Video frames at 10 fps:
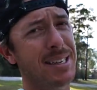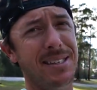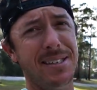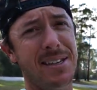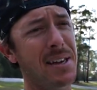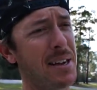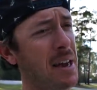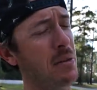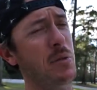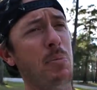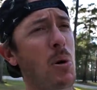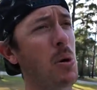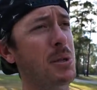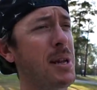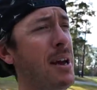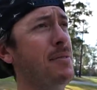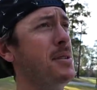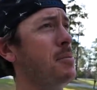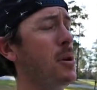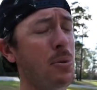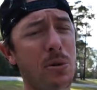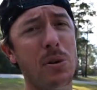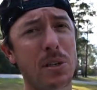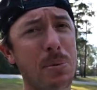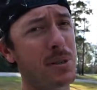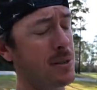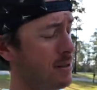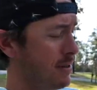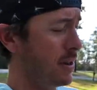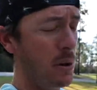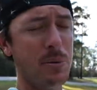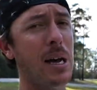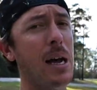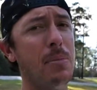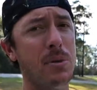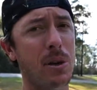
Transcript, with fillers: just getting together with the boys and having some Golden Krispies. Just good old time.